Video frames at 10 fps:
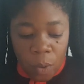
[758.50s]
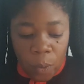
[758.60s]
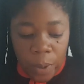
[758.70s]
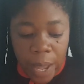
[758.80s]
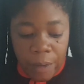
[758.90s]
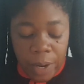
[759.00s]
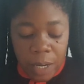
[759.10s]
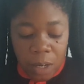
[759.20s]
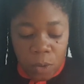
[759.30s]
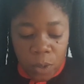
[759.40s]
We are
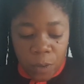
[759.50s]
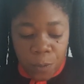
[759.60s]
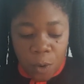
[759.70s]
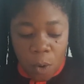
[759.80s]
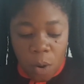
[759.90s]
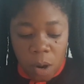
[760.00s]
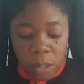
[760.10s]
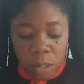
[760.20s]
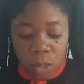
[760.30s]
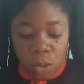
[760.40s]
really looking
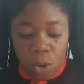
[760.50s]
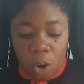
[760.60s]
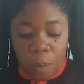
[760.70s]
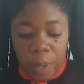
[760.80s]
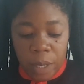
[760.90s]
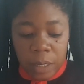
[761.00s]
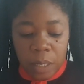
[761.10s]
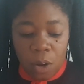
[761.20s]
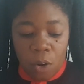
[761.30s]
forward to coming